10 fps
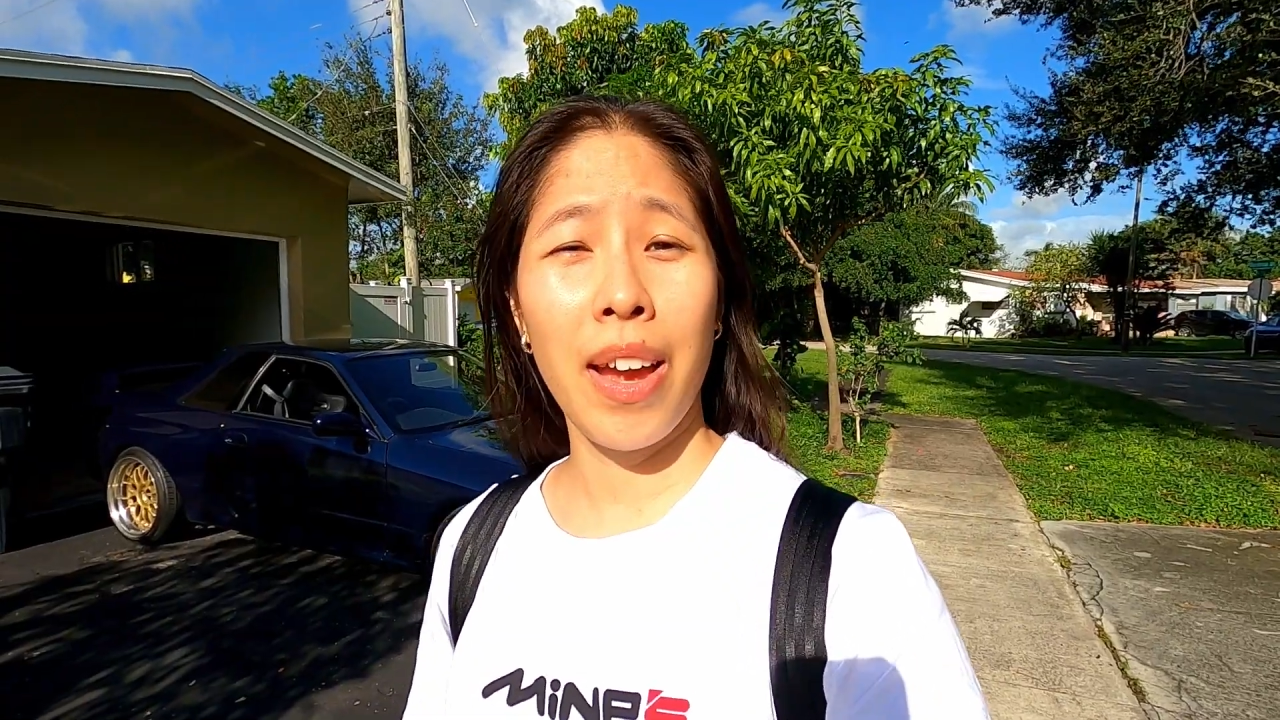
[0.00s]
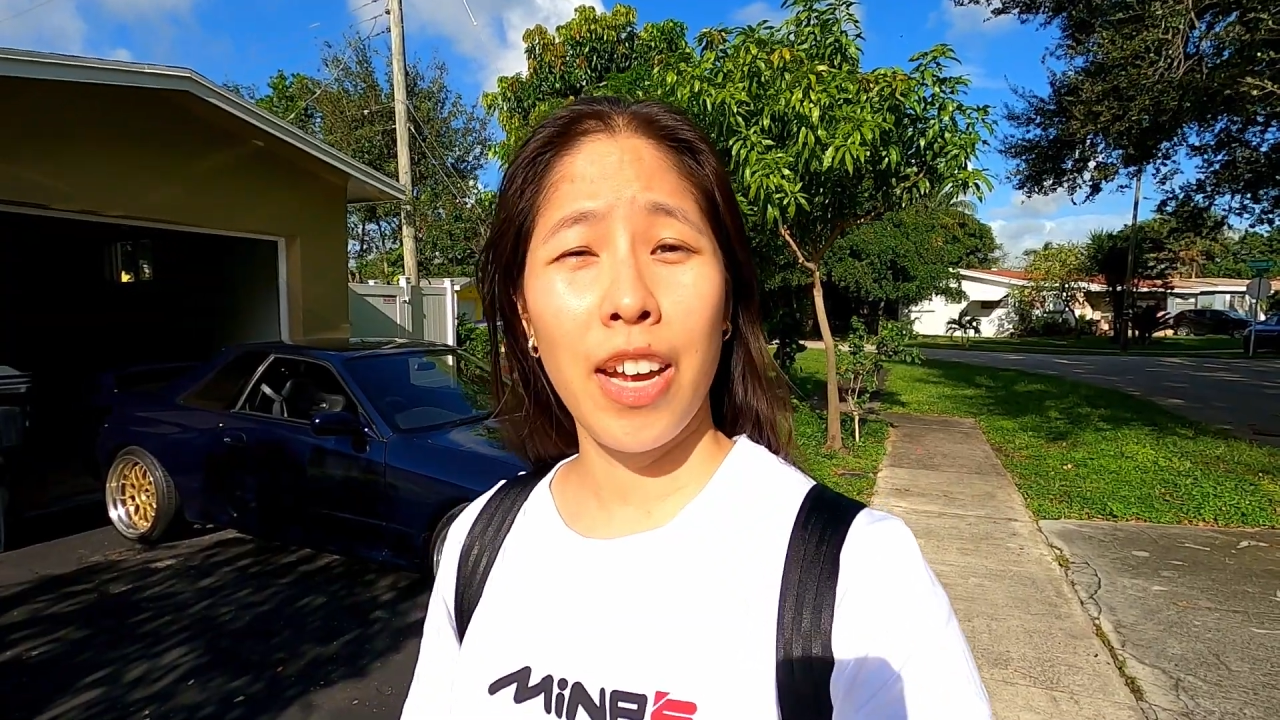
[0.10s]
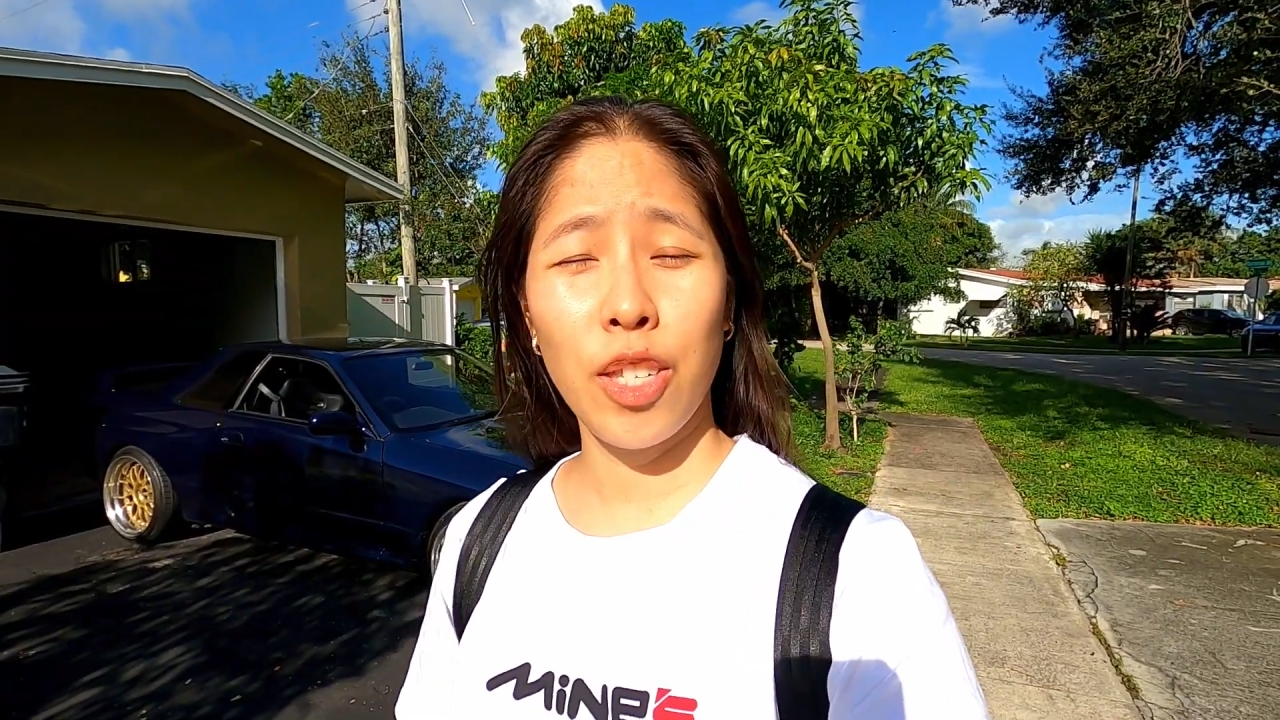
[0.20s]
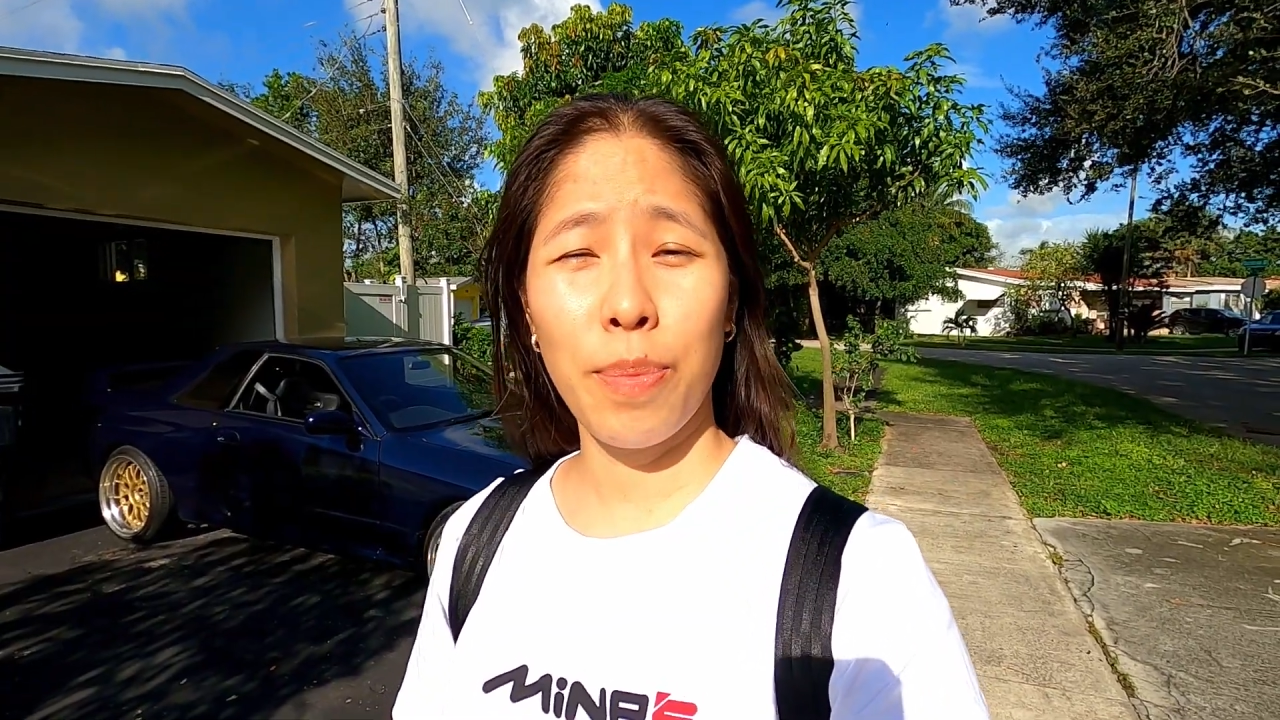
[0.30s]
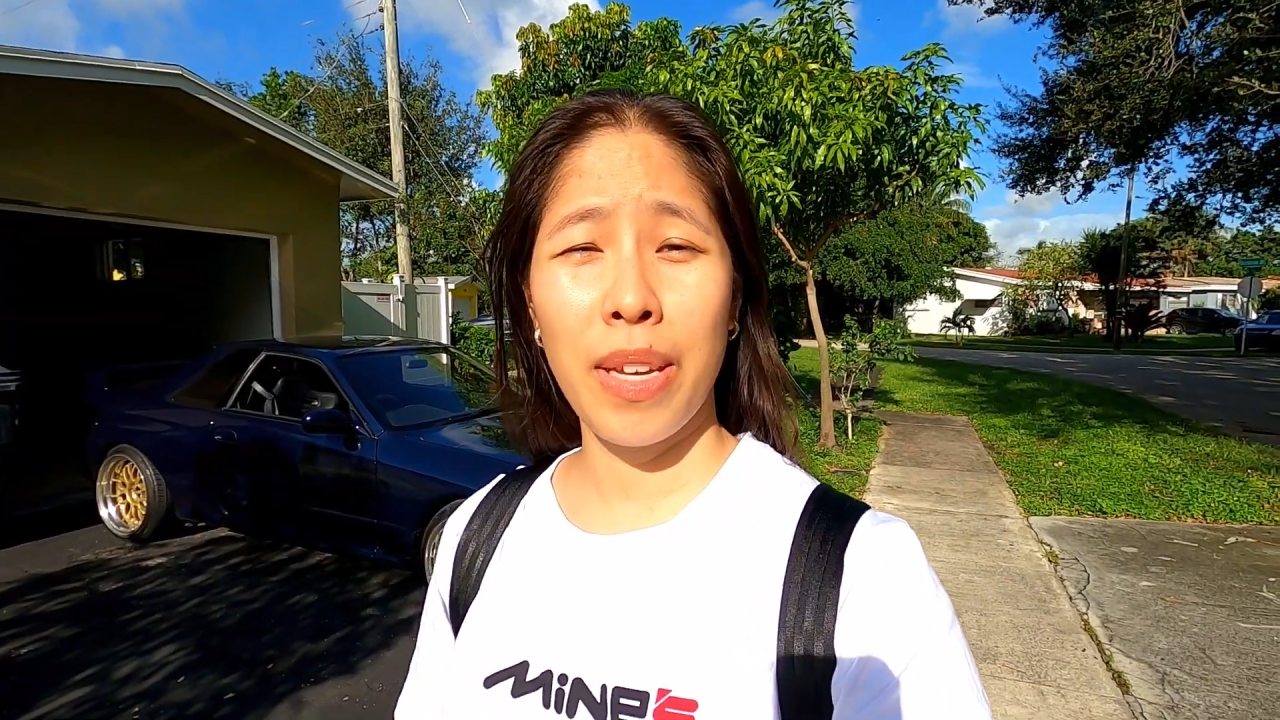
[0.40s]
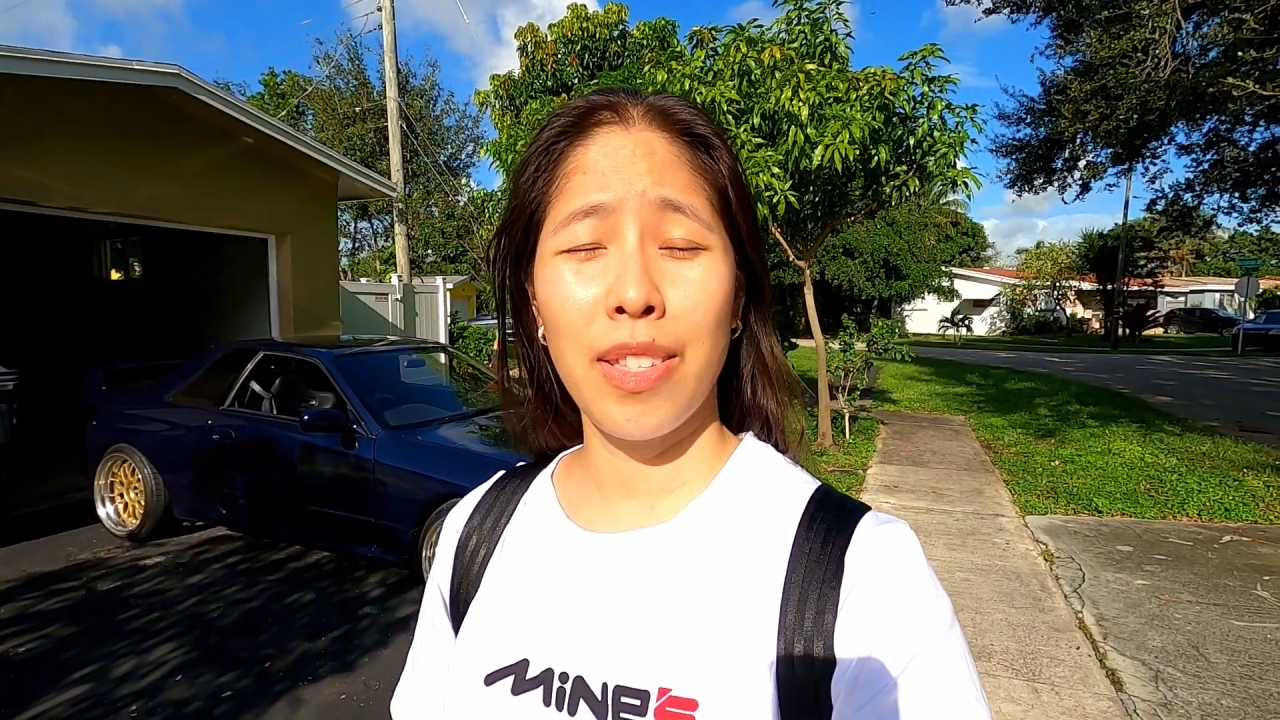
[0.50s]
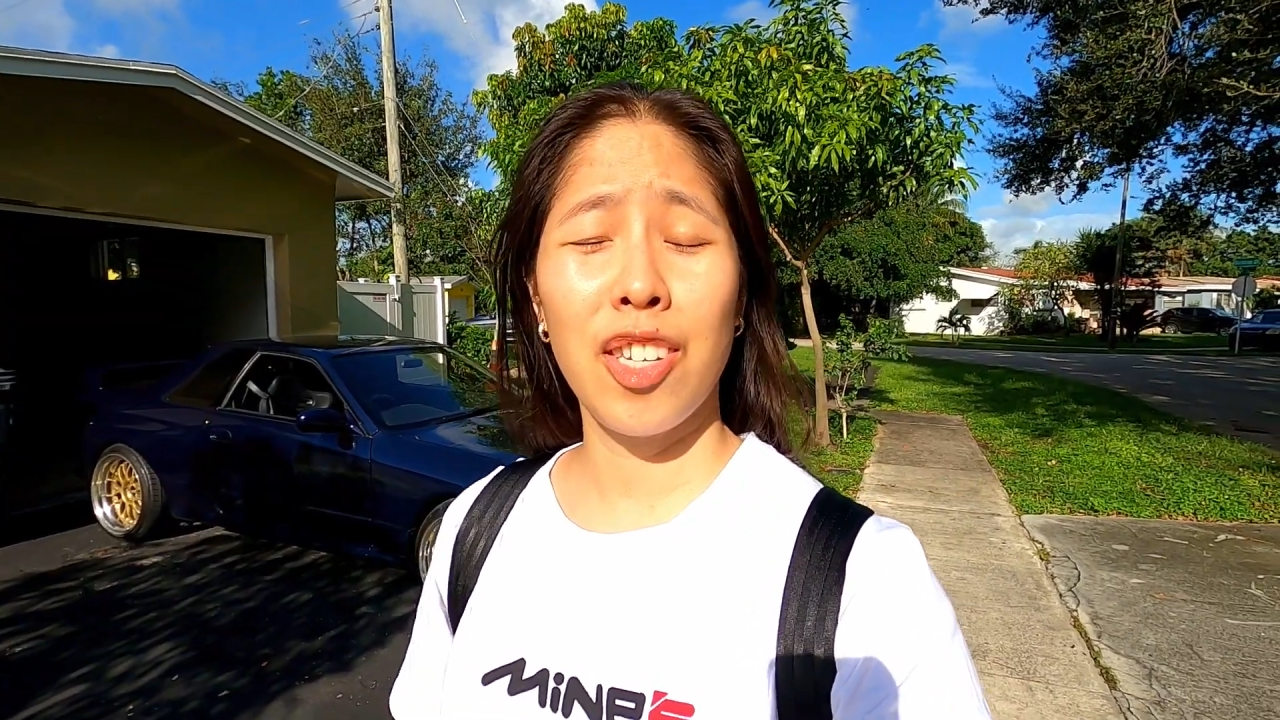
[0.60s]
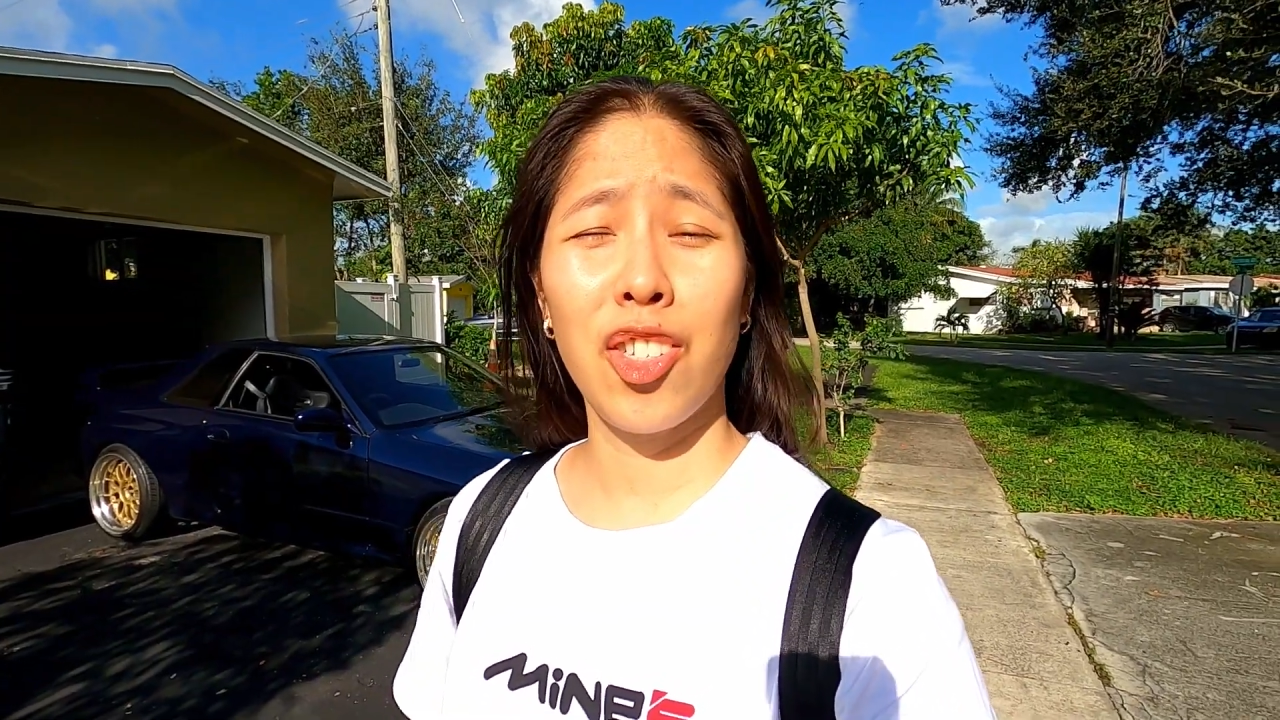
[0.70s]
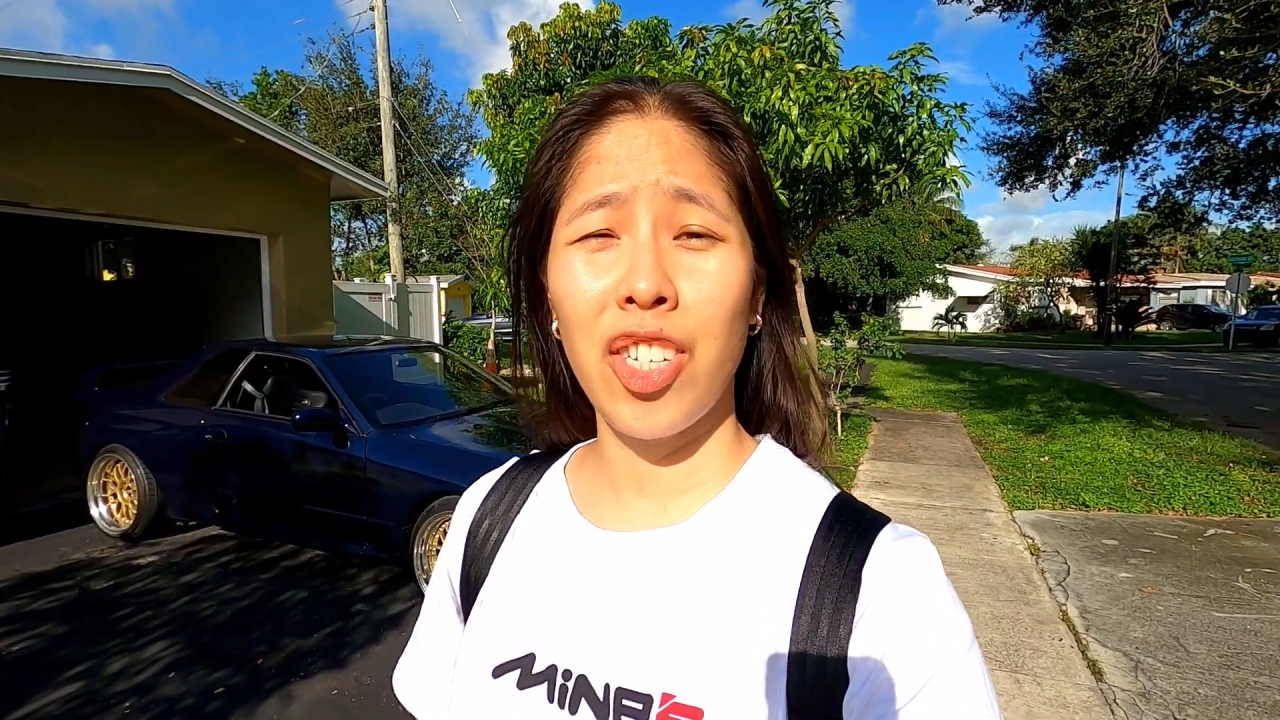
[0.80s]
my husband's